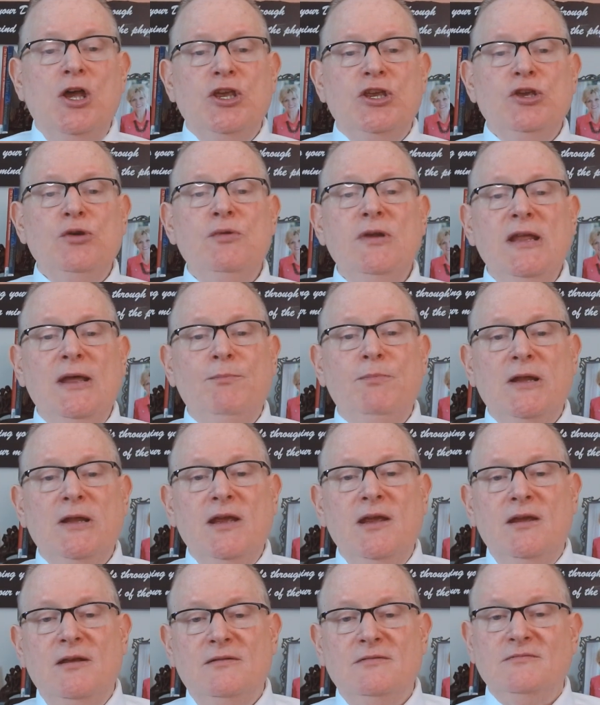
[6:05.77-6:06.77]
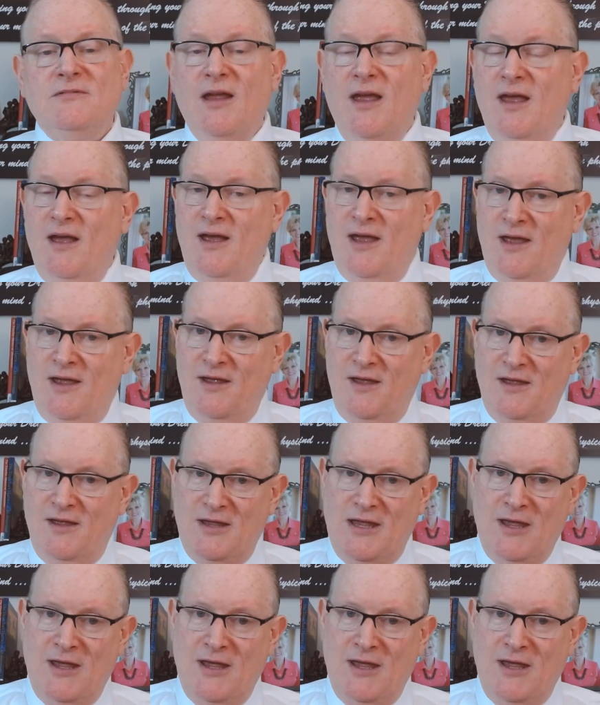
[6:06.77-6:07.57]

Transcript: Hugh Nibley uh,